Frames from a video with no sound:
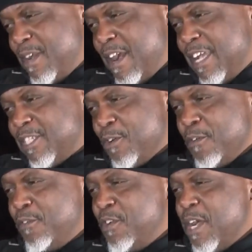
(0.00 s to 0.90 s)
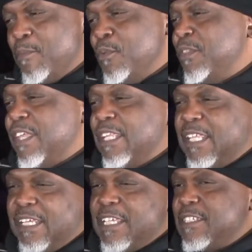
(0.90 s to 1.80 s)
All right, so if you come in with
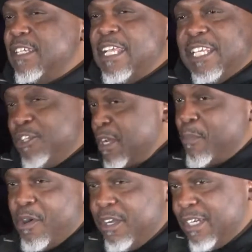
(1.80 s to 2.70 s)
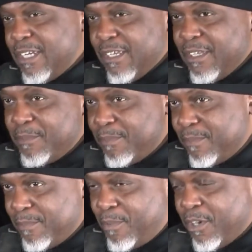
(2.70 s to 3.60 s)
anything less than that, then you're not part of the club,
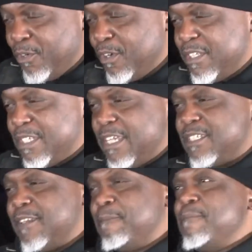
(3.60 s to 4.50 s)
part of the organization.